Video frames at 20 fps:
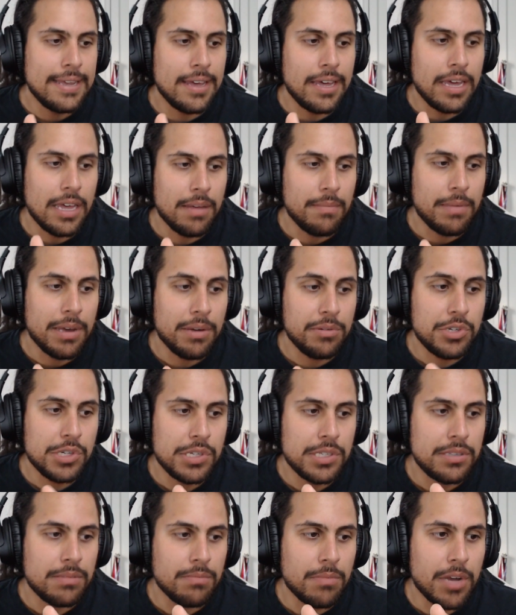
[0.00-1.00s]
Um, I would
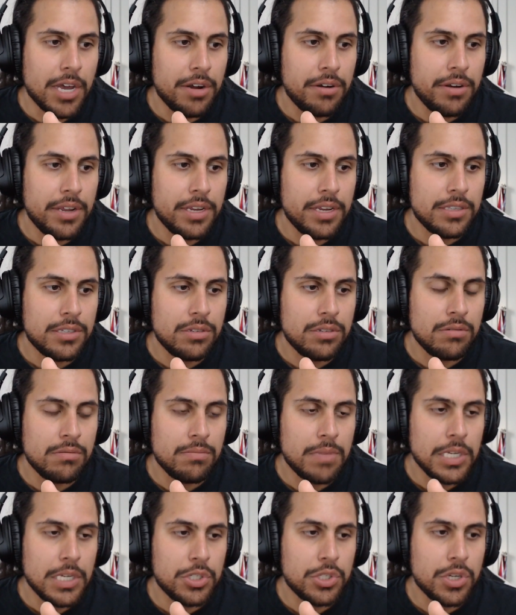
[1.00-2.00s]
just moderate it to
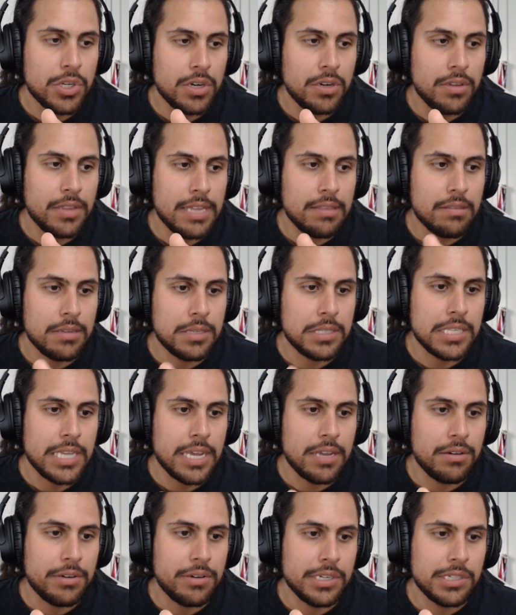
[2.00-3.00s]
make sure that the
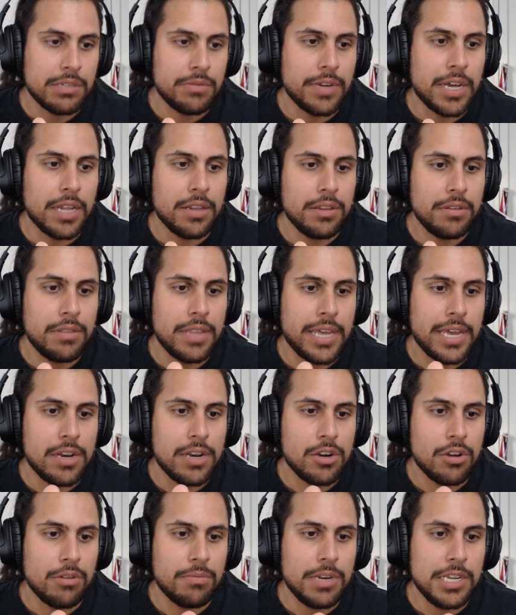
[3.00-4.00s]
standard is followed, that
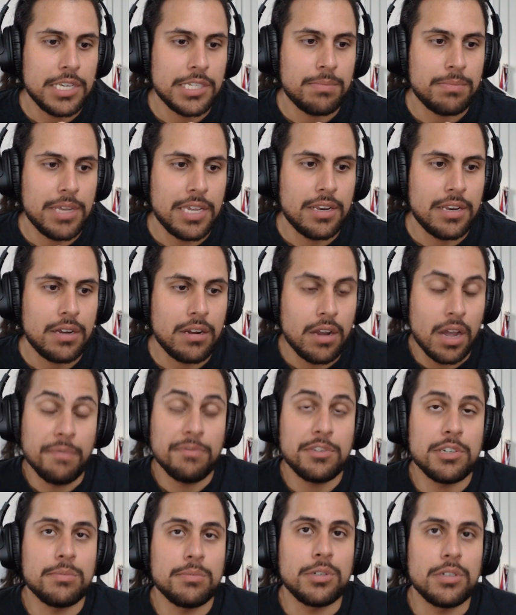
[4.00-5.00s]
nobody is made
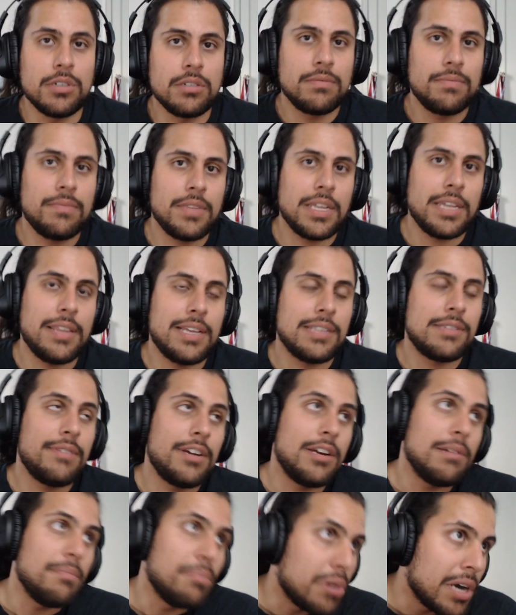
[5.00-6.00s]
uncomfortable. And that's
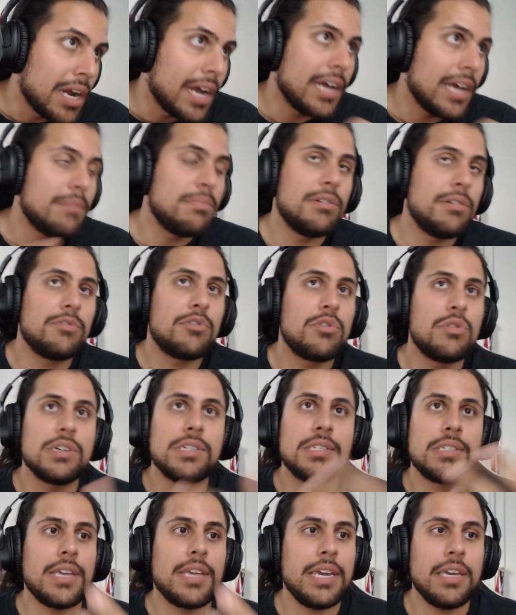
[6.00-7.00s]
very broad, but of
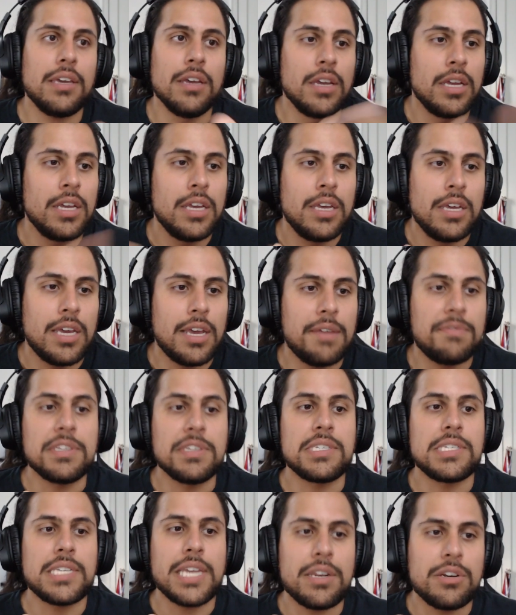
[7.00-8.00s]
course, like if the
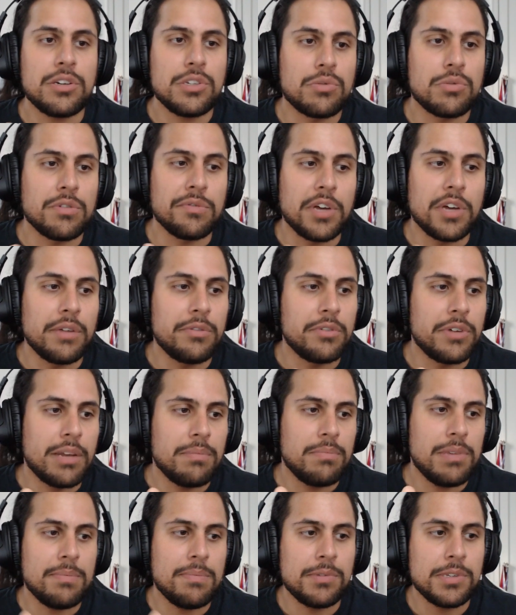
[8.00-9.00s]
standards revolve
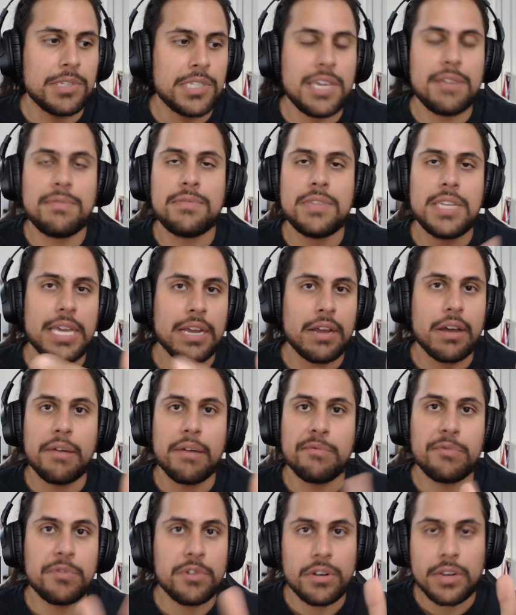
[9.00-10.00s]
around people's safety and
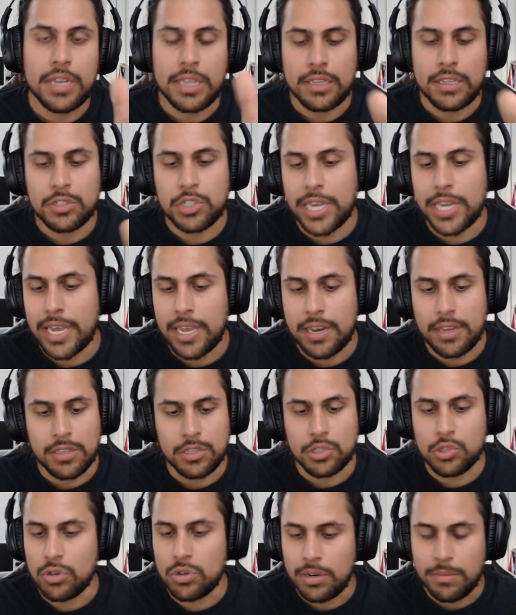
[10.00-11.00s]
comfort in the chat, in the
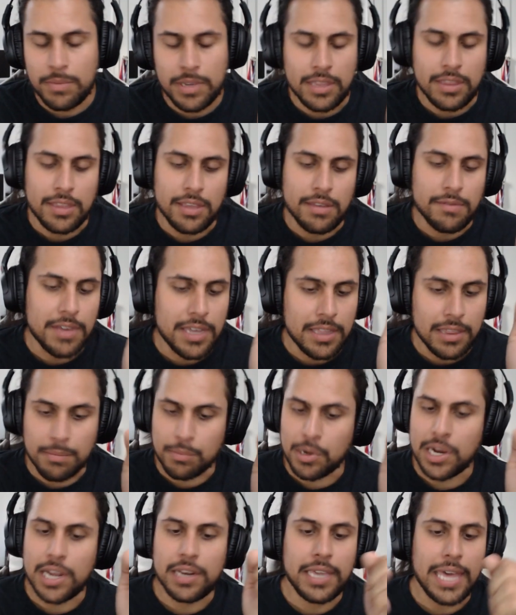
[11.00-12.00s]
tournament, the event, the
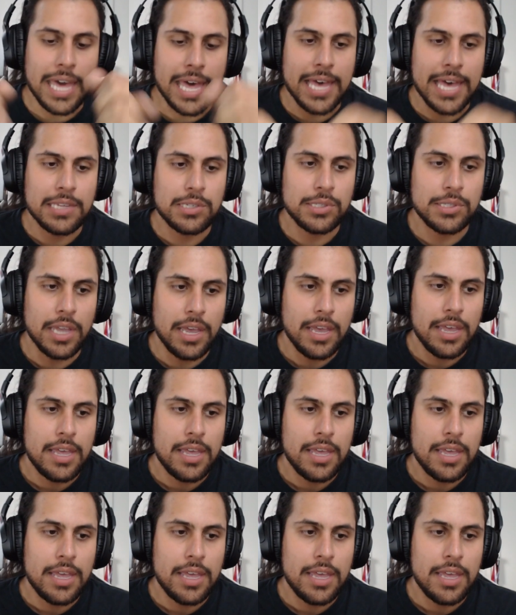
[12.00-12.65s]
broadcast,